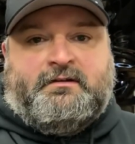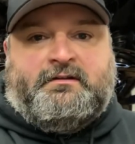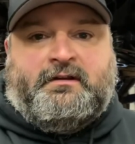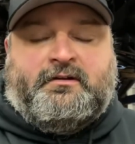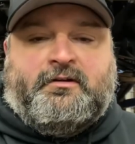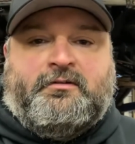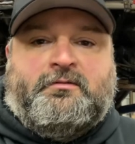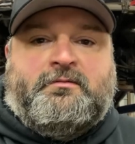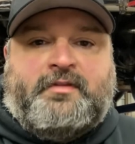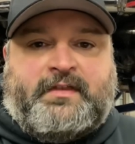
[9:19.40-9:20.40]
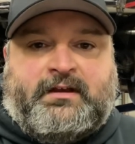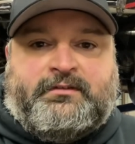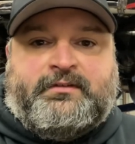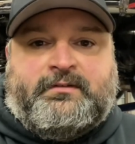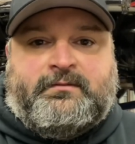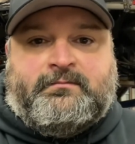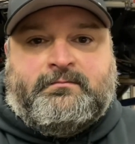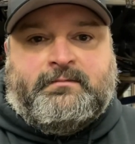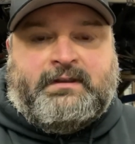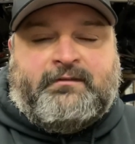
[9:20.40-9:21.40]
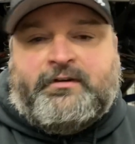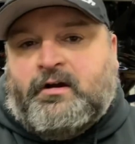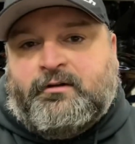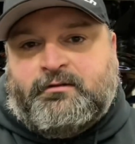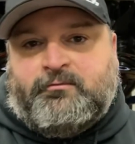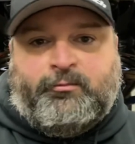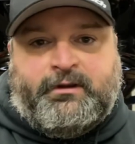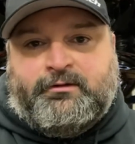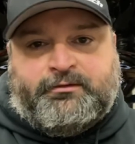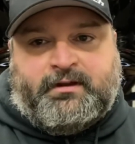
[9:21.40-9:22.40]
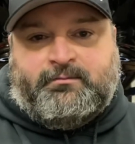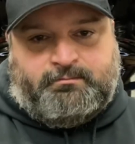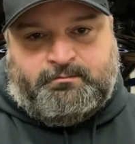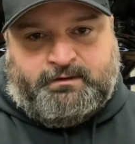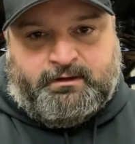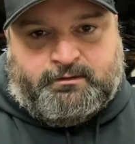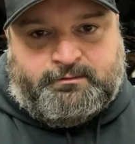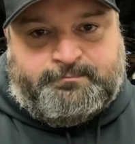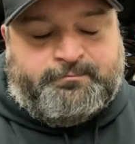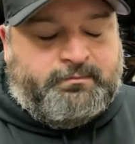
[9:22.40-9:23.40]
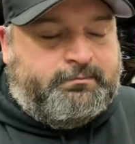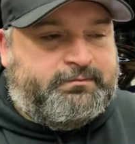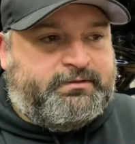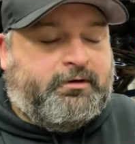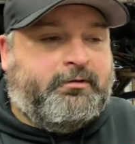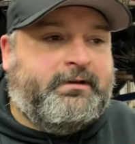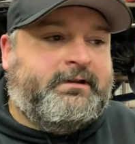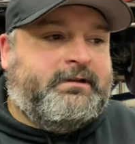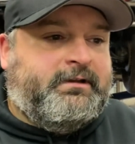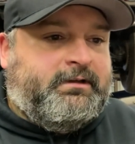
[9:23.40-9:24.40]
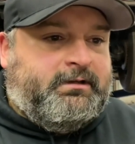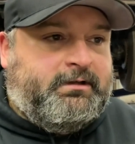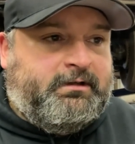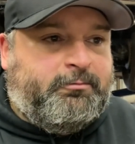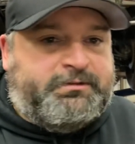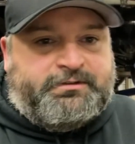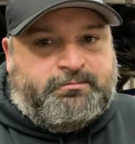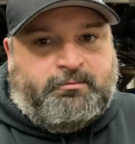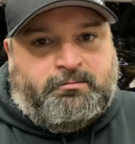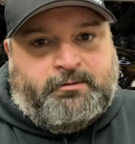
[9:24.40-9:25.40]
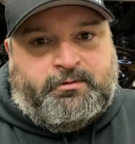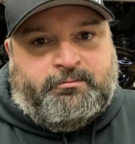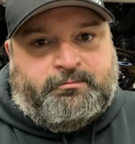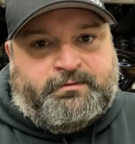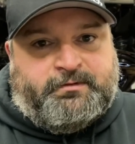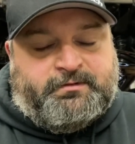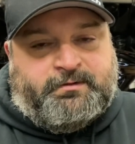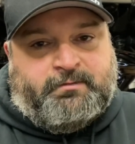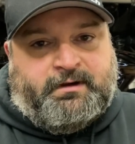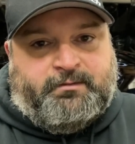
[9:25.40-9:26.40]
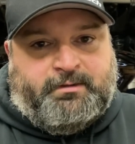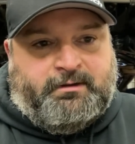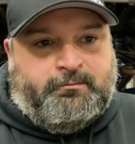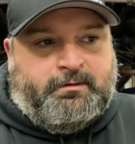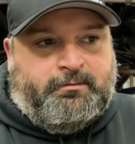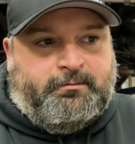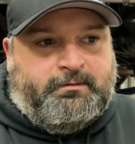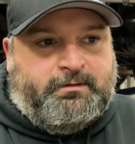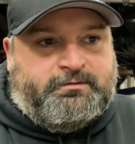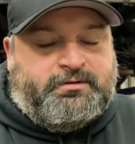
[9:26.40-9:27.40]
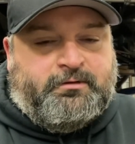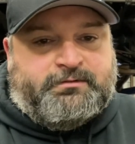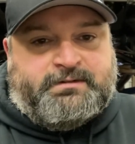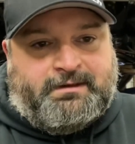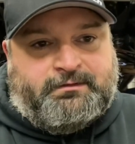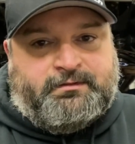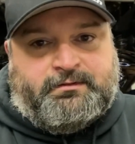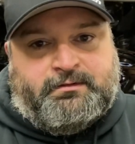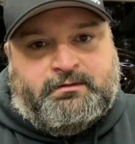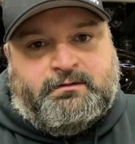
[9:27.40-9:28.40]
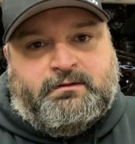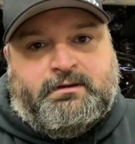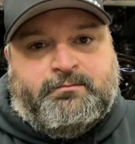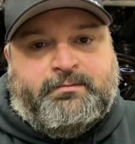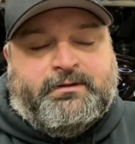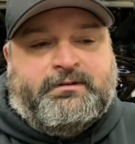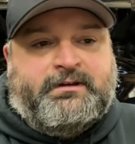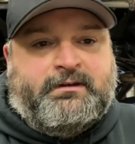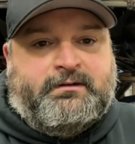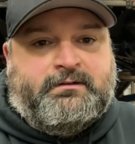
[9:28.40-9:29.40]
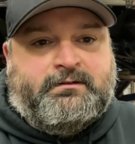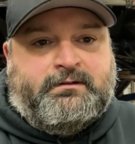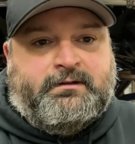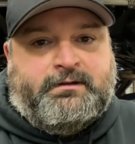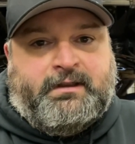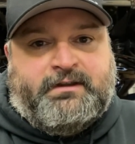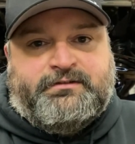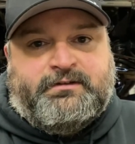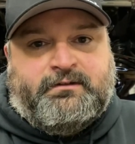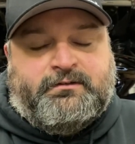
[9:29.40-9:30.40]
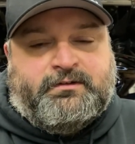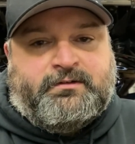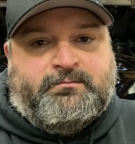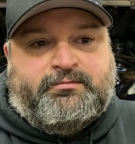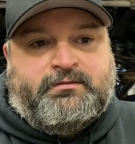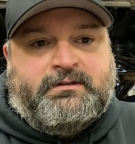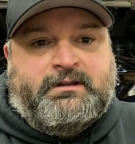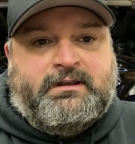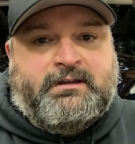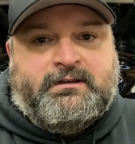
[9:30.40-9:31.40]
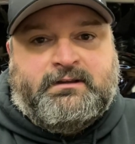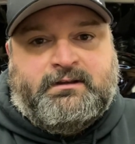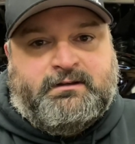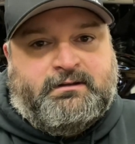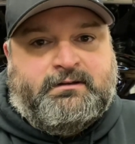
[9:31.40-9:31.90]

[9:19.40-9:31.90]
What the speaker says: you know, 1,000, 1,100 wheel type deal. So, which is where we seriously wanted to be. There's no sense in building an engine just completely